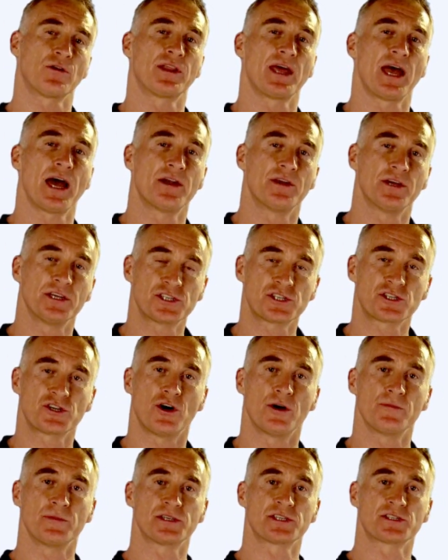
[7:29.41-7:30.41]
down each
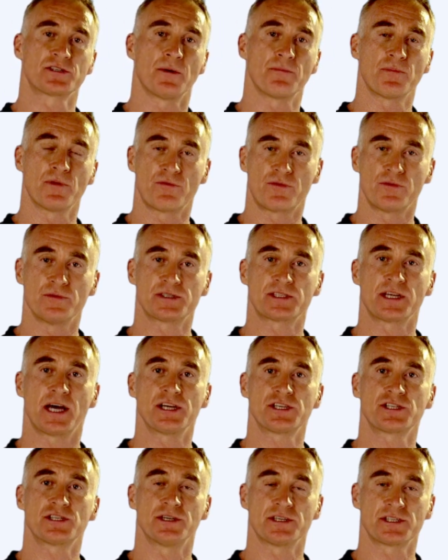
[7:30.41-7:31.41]
time you stop them from
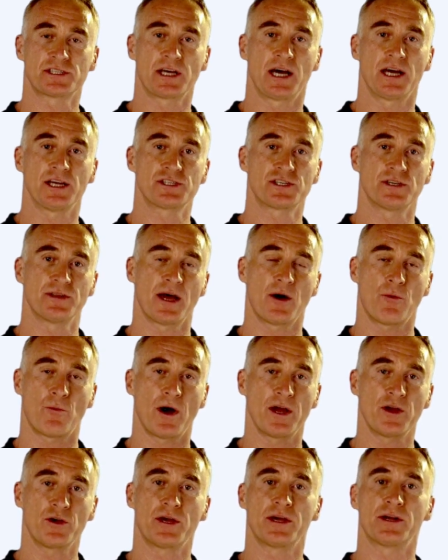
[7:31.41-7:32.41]
station to station. That
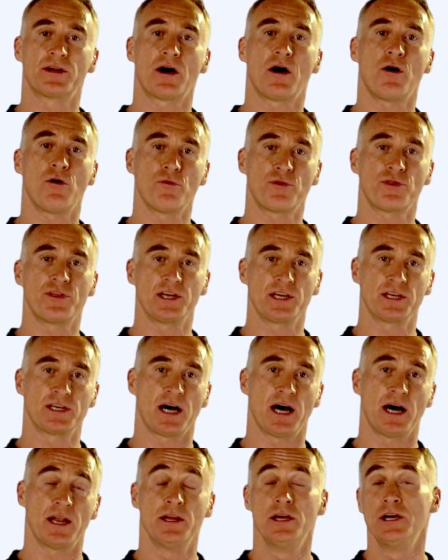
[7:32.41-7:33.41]
way you'll get the whole thing
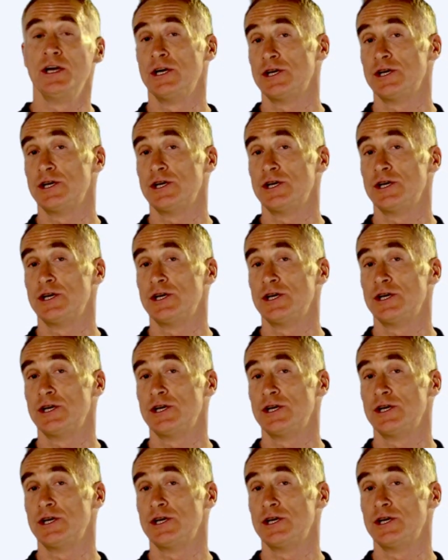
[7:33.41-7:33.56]
done.